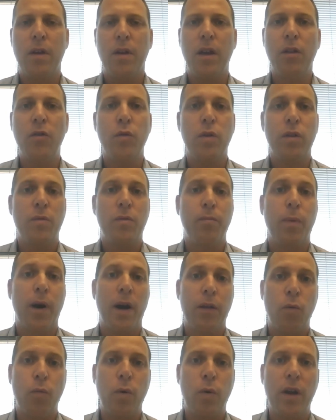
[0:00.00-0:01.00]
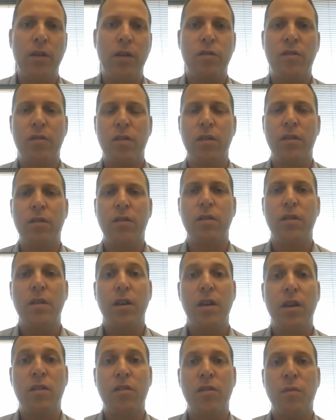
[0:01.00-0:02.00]
Intuit, by the way,
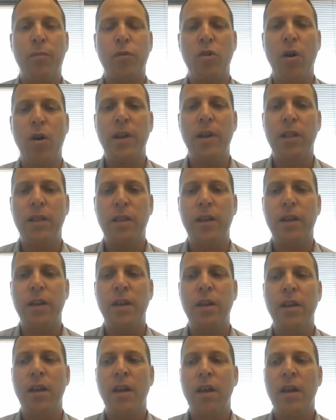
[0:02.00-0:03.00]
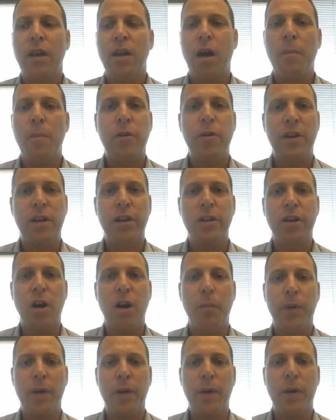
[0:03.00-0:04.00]
it's a predominantly American
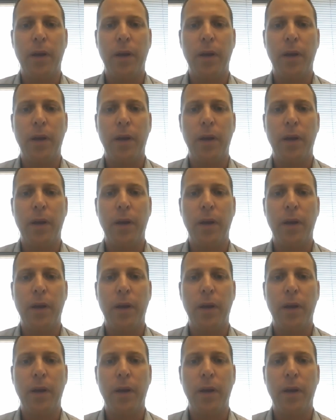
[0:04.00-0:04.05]
company.